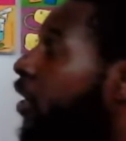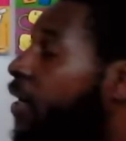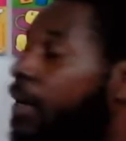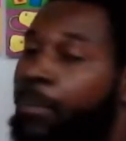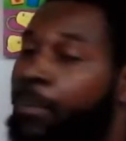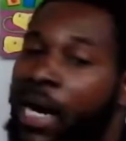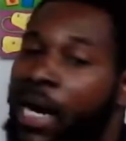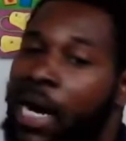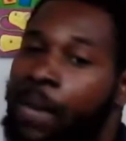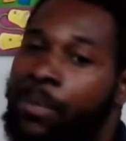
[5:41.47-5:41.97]
a
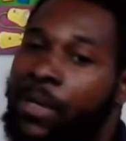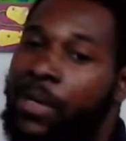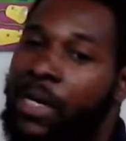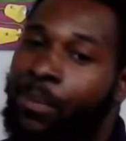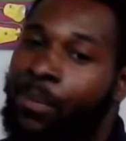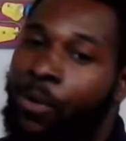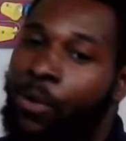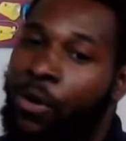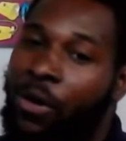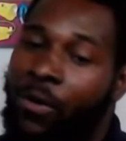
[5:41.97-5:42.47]

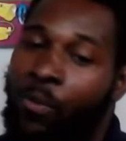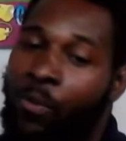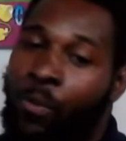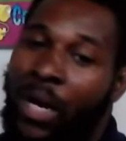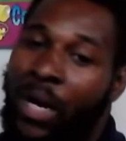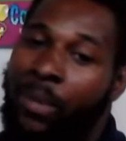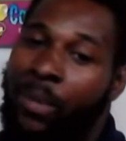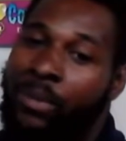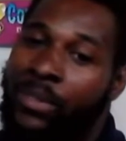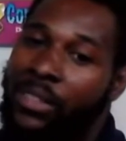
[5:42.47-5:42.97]
pop-up or a
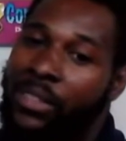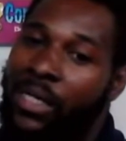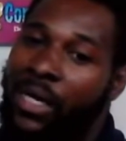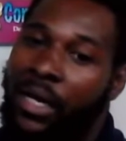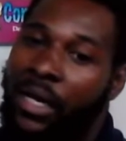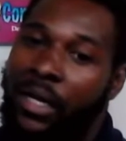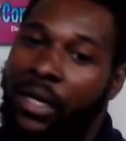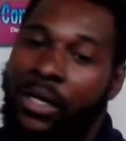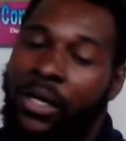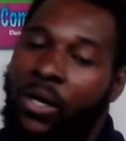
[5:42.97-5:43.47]

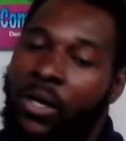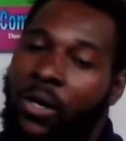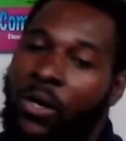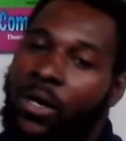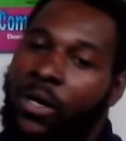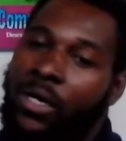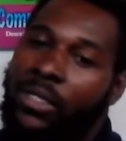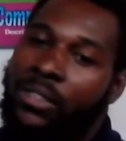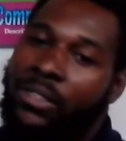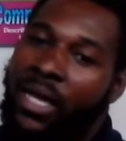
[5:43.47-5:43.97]
website
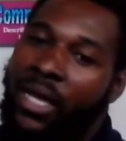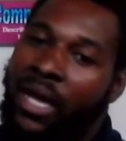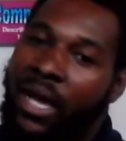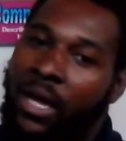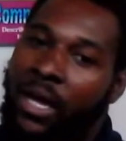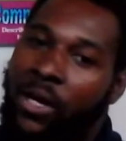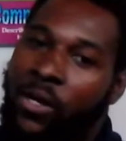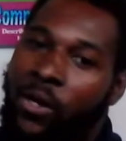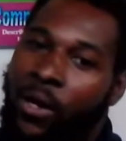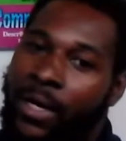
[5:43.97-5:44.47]
or a
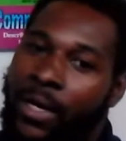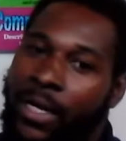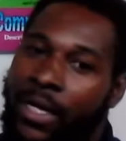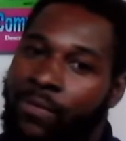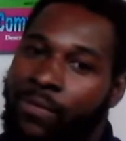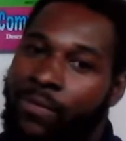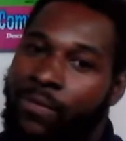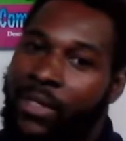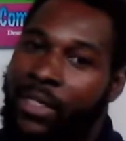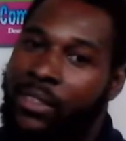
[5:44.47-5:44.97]
tag or a
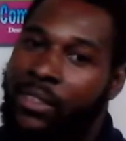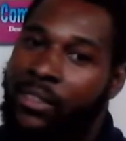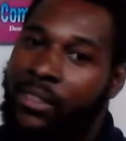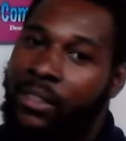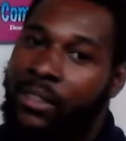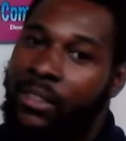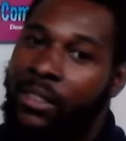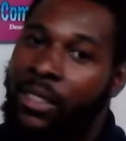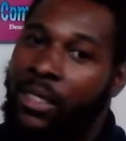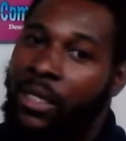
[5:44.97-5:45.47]

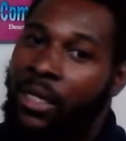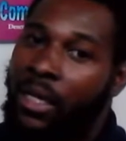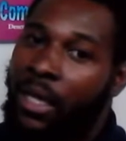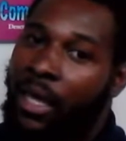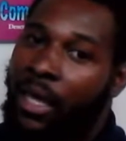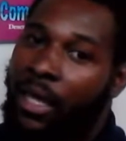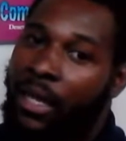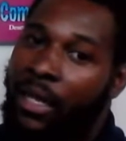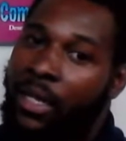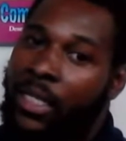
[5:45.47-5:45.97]
definition,
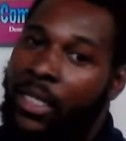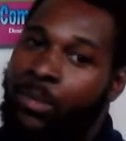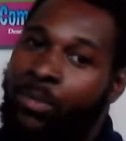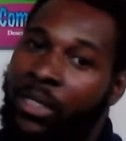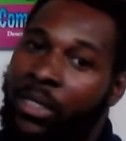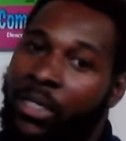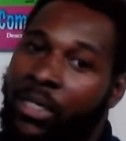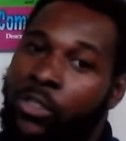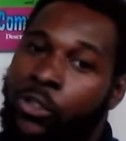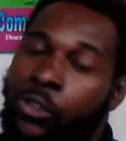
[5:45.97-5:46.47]
and it has
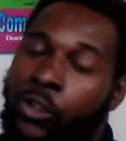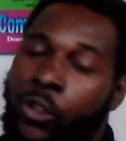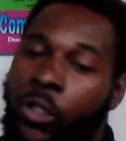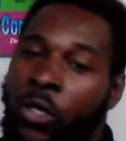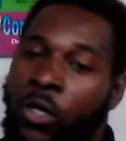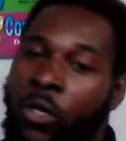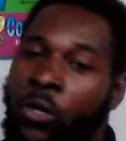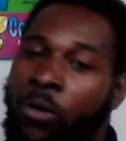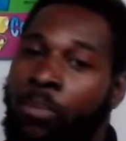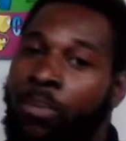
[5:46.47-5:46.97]
been
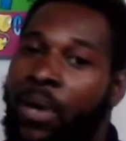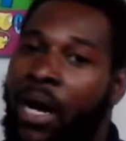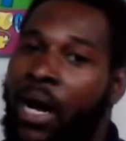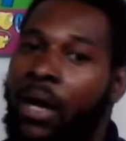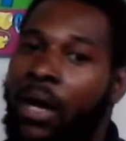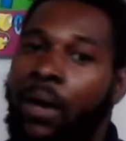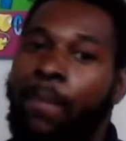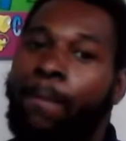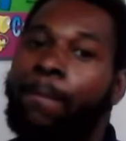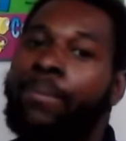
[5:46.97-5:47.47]
controlled by
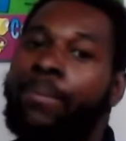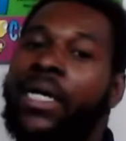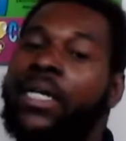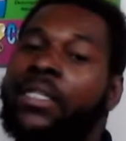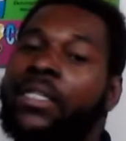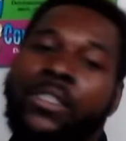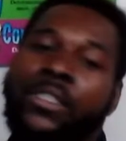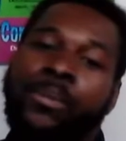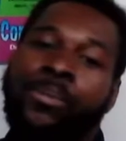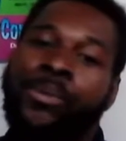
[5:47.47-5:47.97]
a
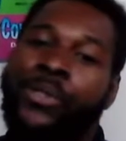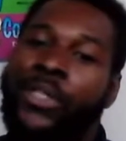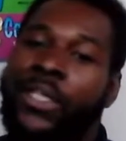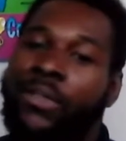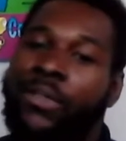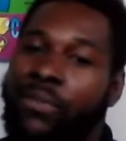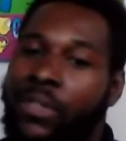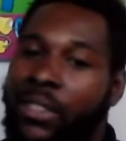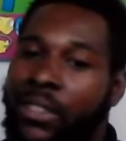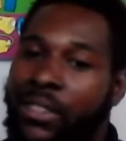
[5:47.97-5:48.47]
bunch of
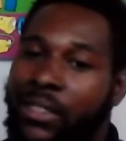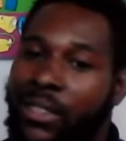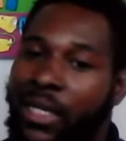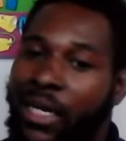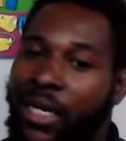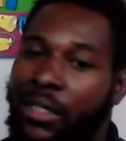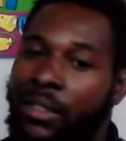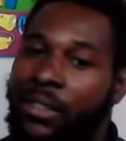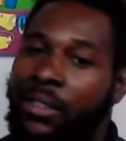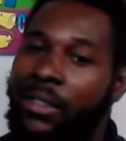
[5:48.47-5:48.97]
previous
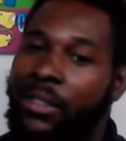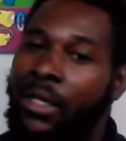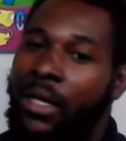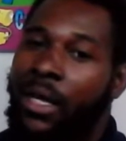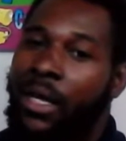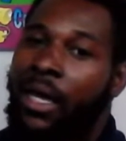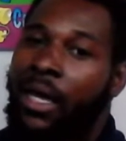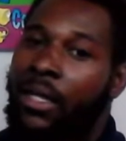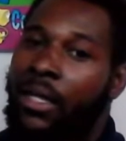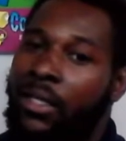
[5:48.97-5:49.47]
data,
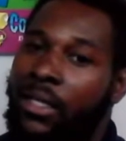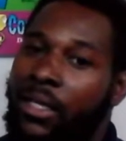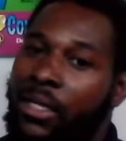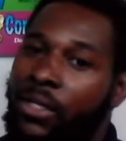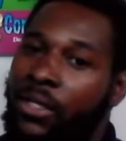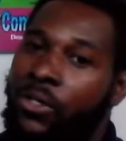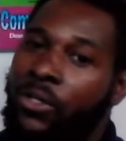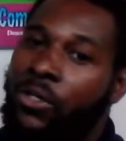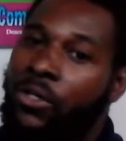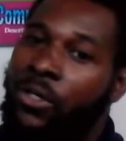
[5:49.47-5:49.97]
and
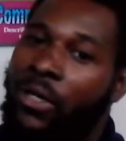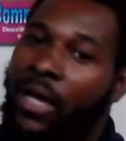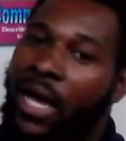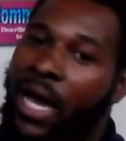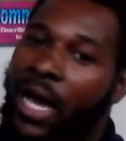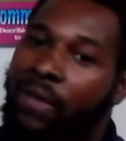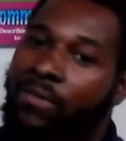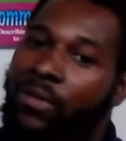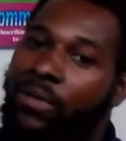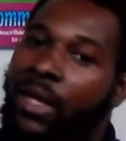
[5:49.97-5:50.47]
then you're going to
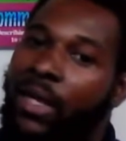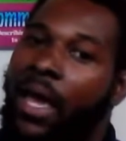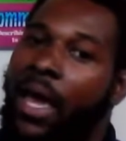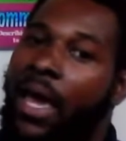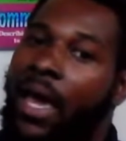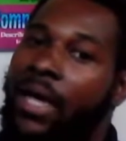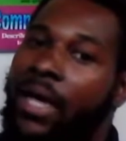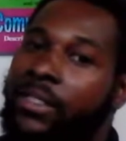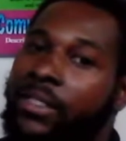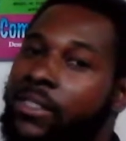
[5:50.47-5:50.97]
have an
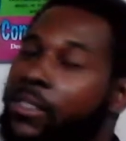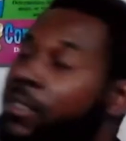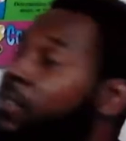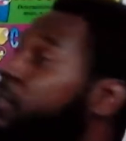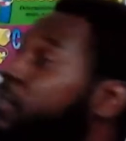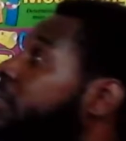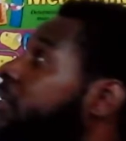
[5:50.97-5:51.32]
answer,